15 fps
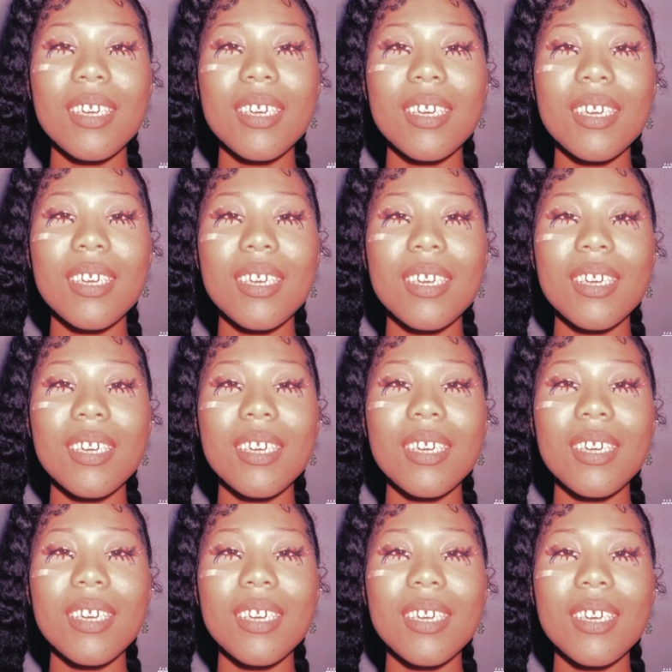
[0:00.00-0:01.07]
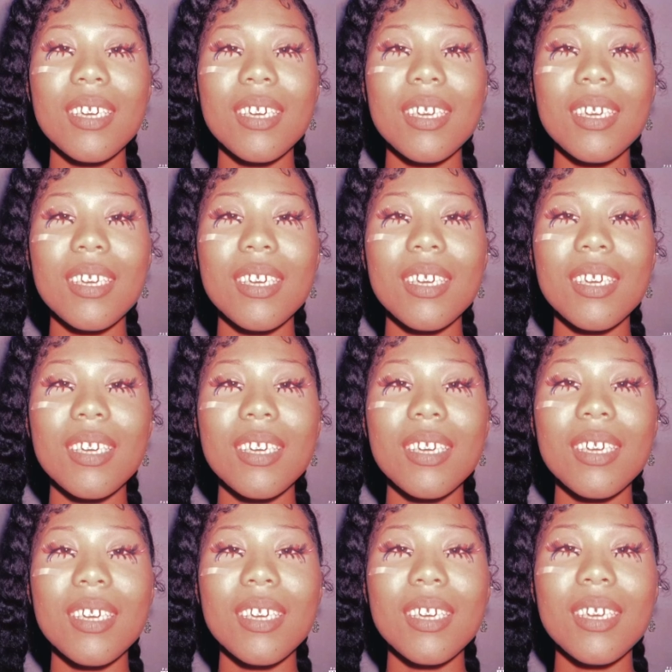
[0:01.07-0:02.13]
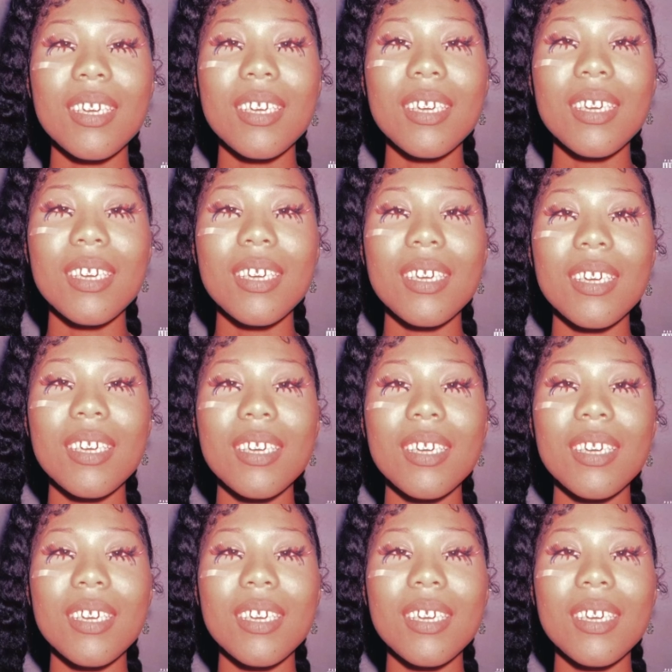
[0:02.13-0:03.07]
This person isn't speaking.